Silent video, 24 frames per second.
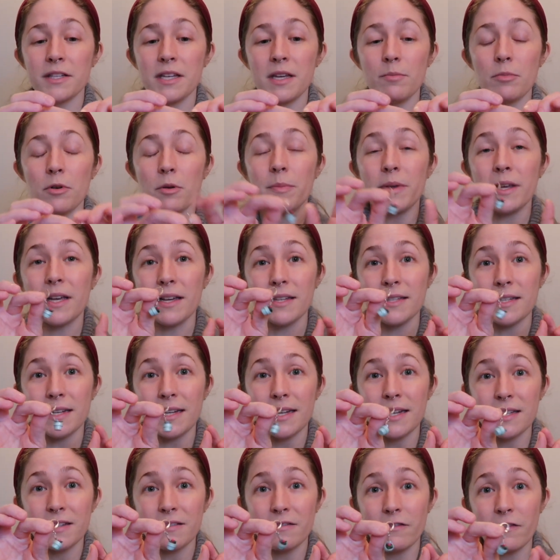keeper because it
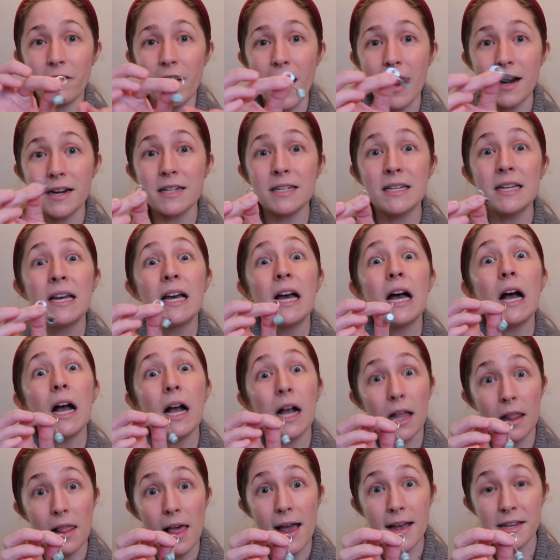is in fact a
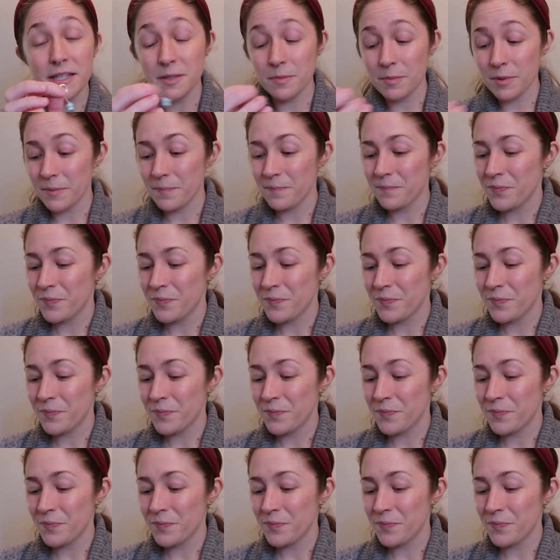clasp.